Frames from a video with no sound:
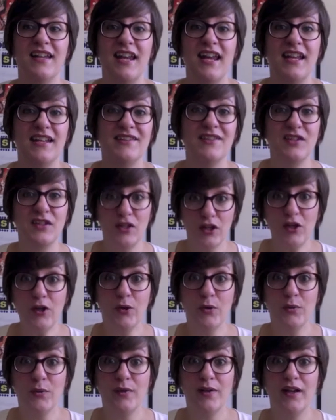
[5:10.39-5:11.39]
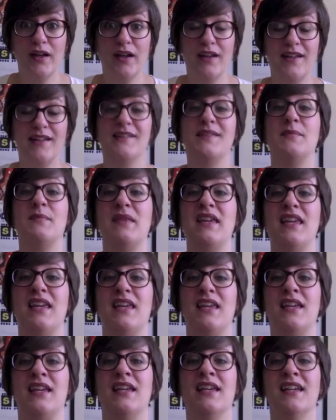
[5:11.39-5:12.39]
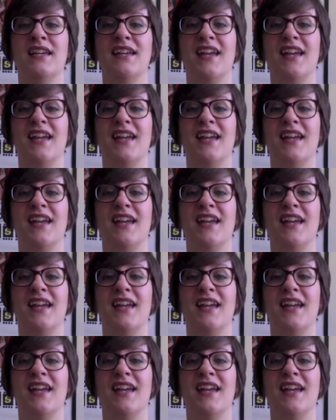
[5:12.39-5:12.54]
It's you, and it's me,